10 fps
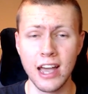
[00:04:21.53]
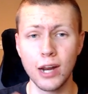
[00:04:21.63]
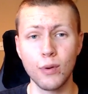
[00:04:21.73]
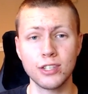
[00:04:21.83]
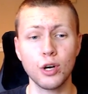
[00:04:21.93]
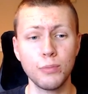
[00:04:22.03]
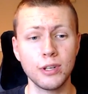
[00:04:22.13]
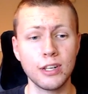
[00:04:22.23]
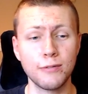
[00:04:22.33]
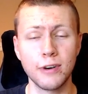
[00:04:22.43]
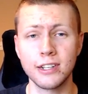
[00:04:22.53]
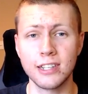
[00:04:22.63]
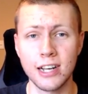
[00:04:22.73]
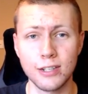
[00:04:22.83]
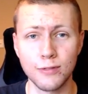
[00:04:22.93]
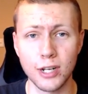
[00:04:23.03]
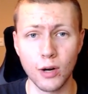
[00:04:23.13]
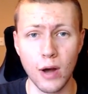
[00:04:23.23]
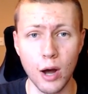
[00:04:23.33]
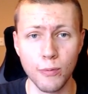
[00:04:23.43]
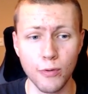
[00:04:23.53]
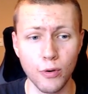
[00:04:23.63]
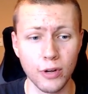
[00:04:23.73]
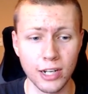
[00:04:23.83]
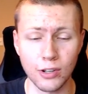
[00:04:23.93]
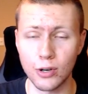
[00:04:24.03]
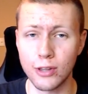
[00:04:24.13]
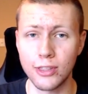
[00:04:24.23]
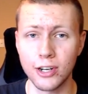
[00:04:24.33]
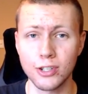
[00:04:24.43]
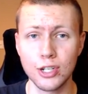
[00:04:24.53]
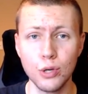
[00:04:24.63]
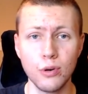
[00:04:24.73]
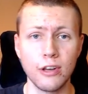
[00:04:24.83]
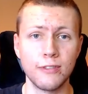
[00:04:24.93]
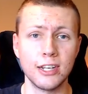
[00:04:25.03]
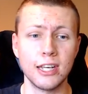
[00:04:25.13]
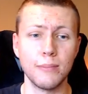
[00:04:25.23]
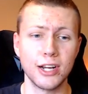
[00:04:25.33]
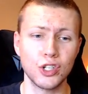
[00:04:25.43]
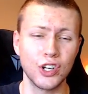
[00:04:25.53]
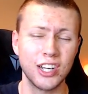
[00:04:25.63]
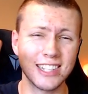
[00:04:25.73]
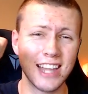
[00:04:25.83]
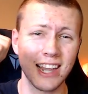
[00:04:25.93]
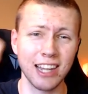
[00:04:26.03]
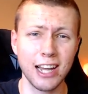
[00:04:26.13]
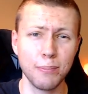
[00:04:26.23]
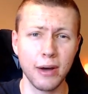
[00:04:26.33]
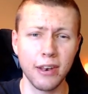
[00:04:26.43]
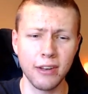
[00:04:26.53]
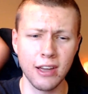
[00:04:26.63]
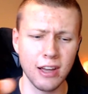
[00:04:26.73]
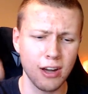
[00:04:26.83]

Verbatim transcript: Anyways, I hope you did find today's video helpful and you learned a thing or two. If you did, make sure you hit that like button.